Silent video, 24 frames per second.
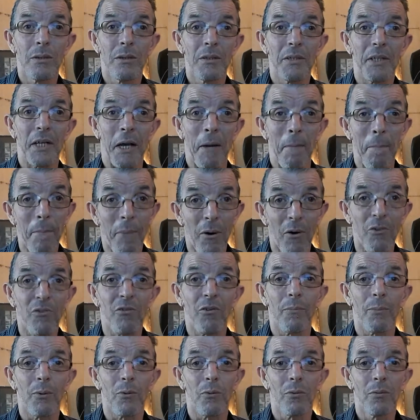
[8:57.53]
The
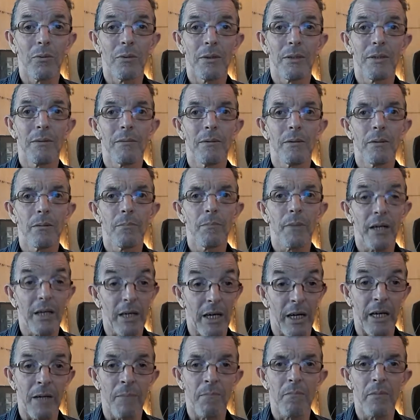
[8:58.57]
impossible
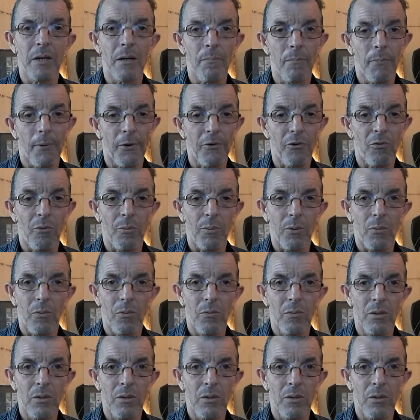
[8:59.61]
became impossible.